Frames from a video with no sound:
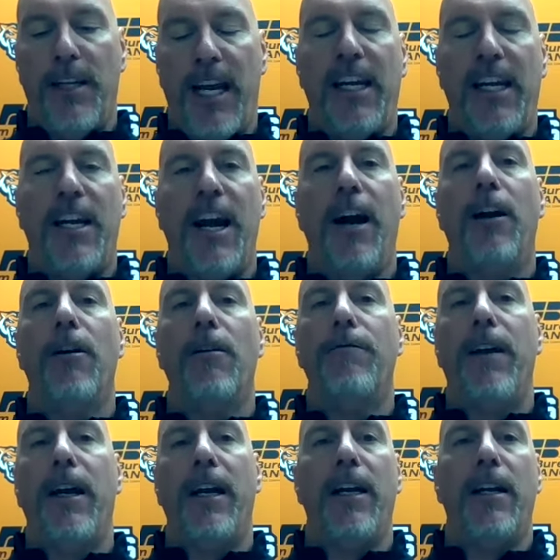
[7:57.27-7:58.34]
taken care
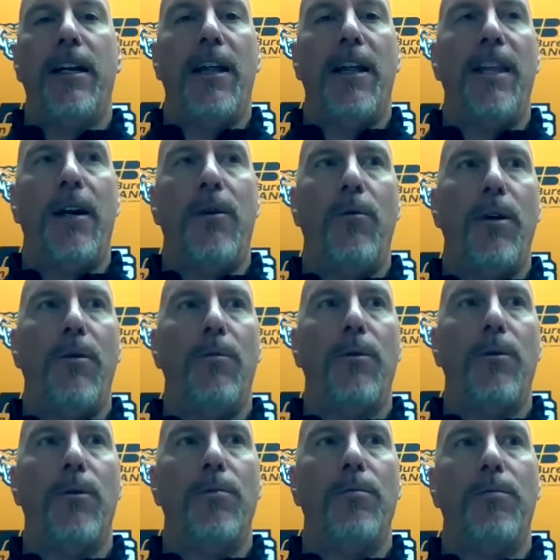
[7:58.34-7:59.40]
of, and I think we
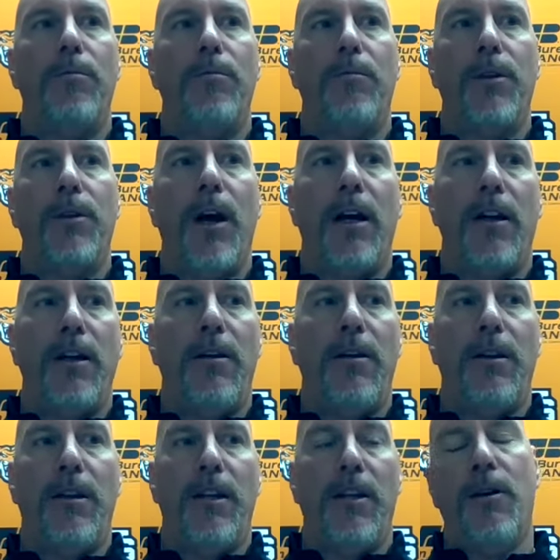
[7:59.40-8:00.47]
will.
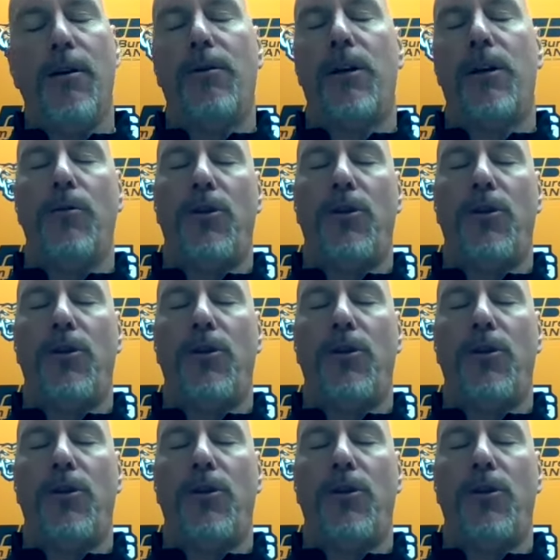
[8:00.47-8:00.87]
You know,